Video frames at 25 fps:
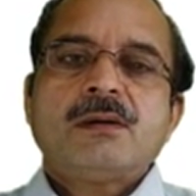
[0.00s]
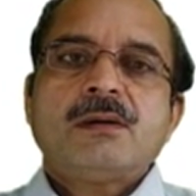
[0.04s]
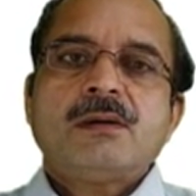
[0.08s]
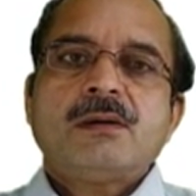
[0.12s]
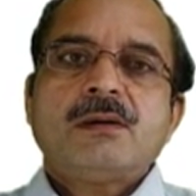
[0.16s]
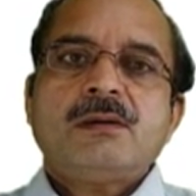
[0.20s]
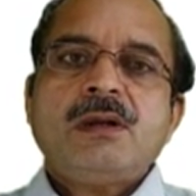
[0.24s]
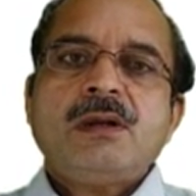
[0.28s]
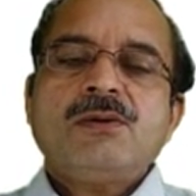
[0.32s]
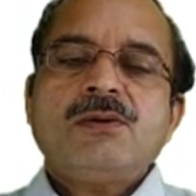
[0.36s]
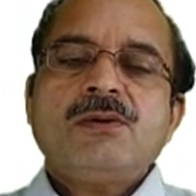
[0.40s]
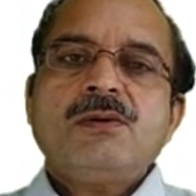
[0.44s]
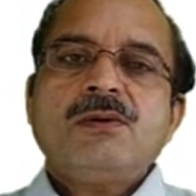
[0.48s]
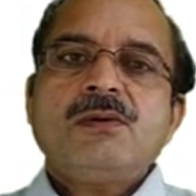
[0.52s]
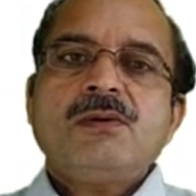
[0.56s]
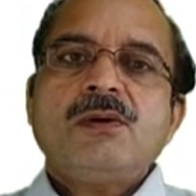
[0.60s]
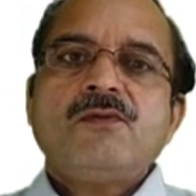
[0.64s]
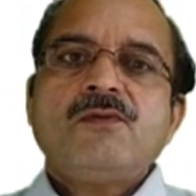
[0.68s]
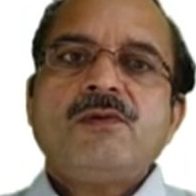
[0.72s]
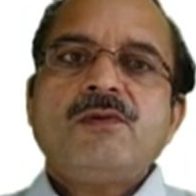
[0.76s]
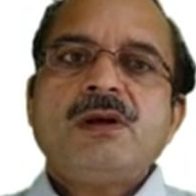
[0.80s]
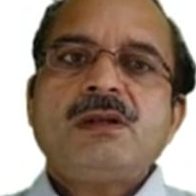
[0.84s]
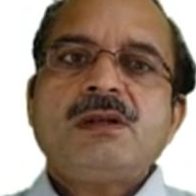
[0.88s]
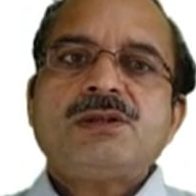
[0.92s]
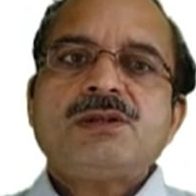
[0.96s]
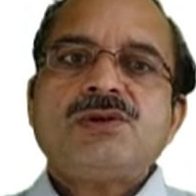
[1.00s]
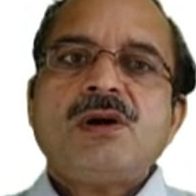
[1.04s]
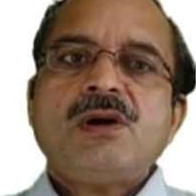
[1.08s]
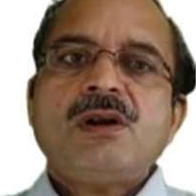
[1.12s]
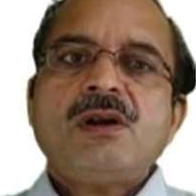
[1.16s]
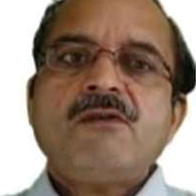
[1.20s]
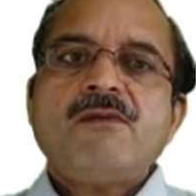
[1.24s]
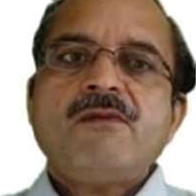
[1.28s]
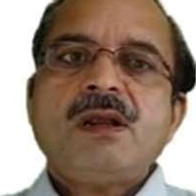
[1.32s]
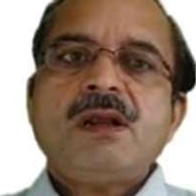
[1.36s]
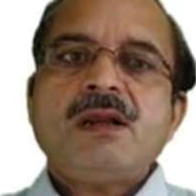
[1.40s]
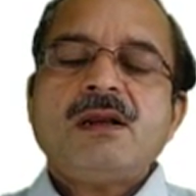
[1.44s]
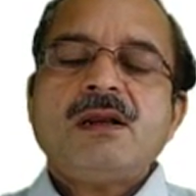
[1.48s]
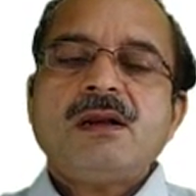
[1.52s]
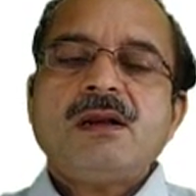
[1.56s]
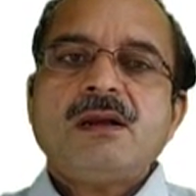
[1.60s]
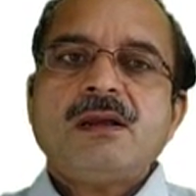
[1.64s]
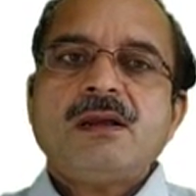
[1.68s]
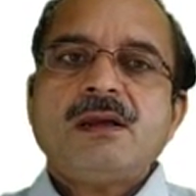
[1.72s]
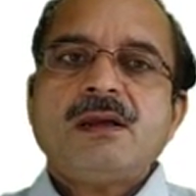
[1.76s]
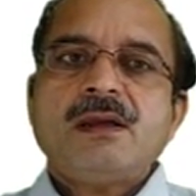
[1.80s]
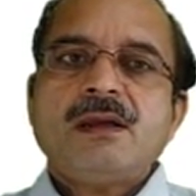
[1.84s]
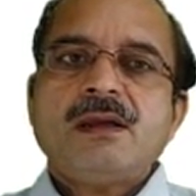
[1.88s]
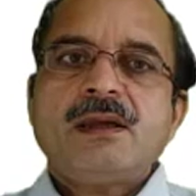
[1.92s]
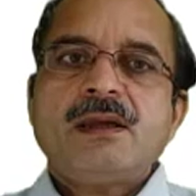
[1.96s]
Now we will solve one
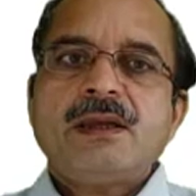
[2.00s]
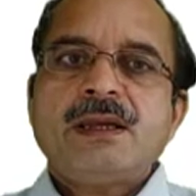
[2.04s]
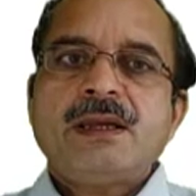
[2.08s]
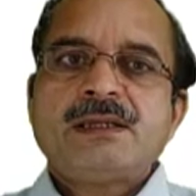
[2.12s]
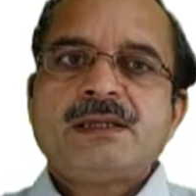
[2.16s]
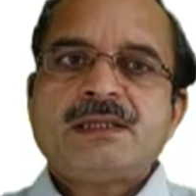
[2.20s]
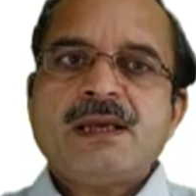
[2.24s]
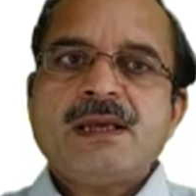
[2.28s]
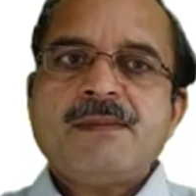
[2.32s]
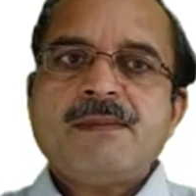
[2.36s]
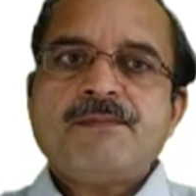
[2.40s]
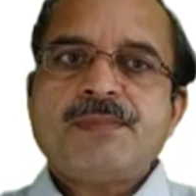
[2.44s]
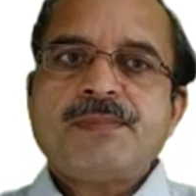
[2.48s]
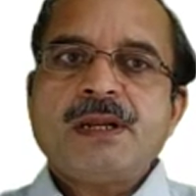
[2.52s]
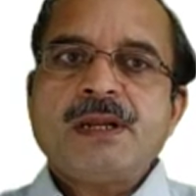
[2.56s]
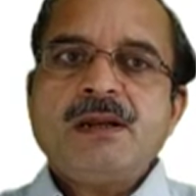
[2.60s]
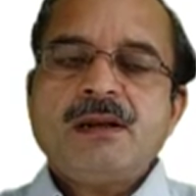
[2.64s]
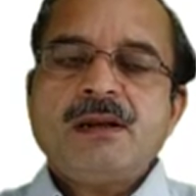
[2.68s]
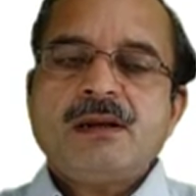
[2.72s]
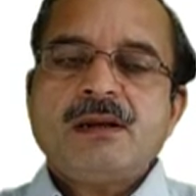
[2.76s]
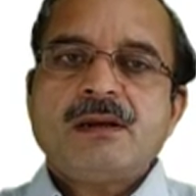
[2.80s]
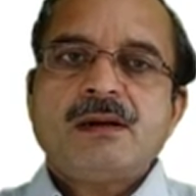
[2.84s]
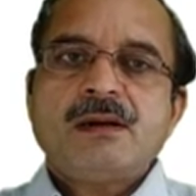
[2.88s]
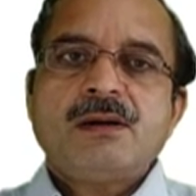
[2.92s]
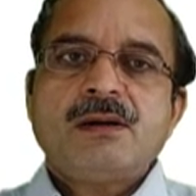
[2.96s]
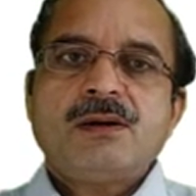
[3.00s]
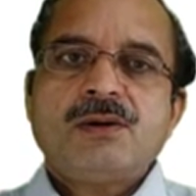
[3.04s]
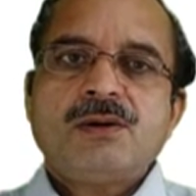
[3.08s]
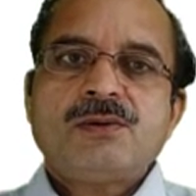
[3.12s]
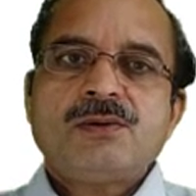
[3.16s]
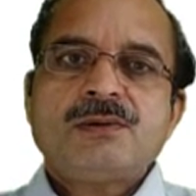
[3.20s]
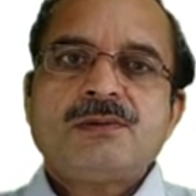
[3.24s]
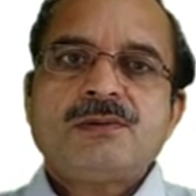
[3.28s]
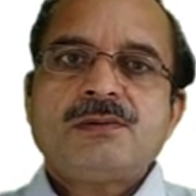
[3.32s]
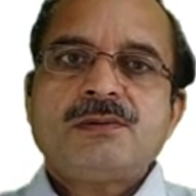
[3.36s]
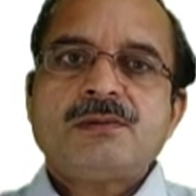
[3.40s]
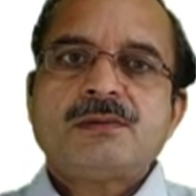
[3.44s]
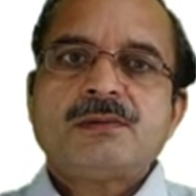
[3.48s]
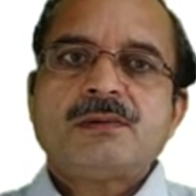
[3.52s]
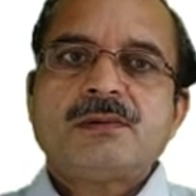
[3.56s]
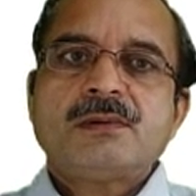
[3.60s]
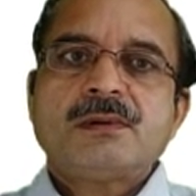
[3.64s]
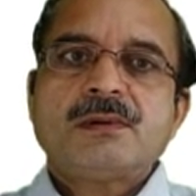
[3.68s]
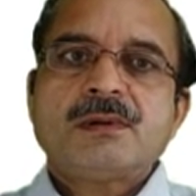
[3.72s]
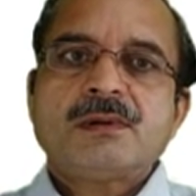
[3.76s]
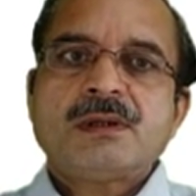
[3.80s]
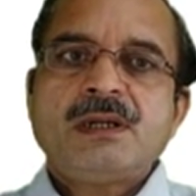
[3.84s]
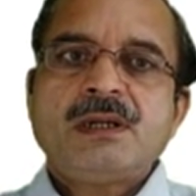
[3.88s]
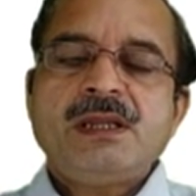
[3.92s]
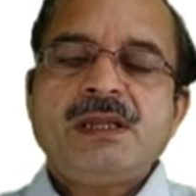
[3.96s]
example to
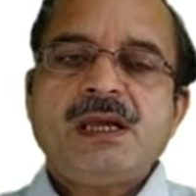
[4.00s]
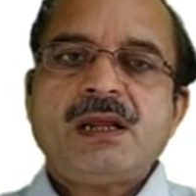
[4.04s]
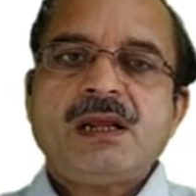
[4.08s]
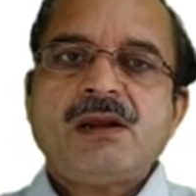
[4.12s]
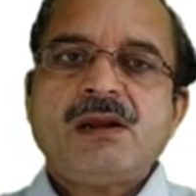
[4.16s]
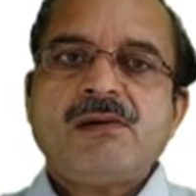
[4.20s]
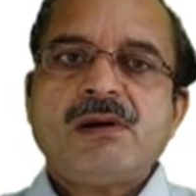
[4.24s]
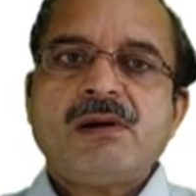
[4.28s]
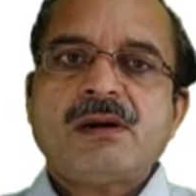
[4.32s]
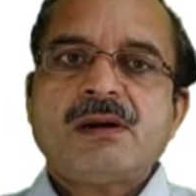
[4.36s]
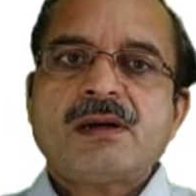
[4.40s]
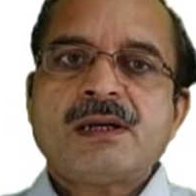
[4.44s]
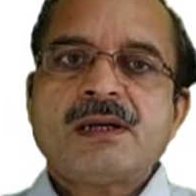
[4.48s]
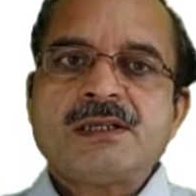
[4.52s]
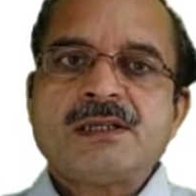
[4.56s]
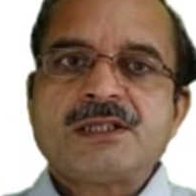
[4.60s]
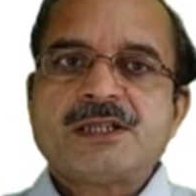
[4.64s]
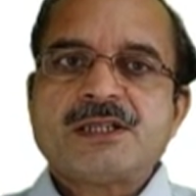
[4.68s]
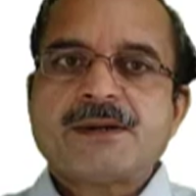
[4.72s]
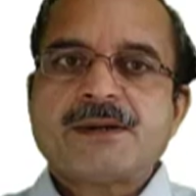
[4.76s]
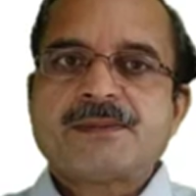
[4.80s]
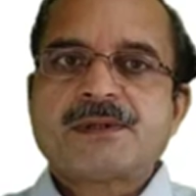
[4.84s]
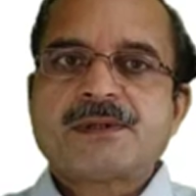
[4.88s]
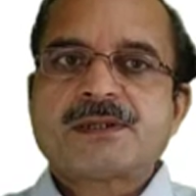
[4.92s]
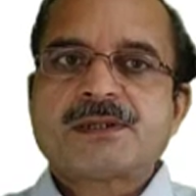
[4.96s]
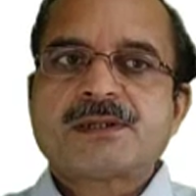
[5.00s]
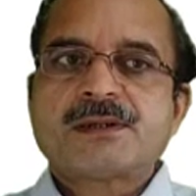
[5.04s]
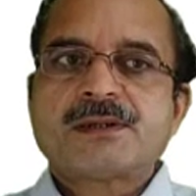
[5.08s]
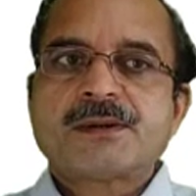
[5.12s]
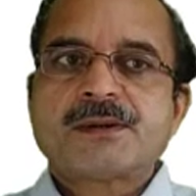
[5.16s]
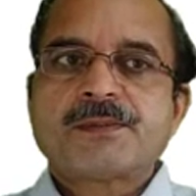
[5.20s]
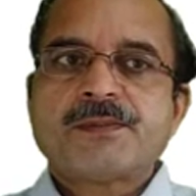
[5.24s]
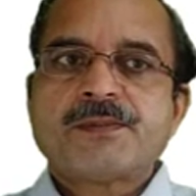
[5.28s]
clear our concepts.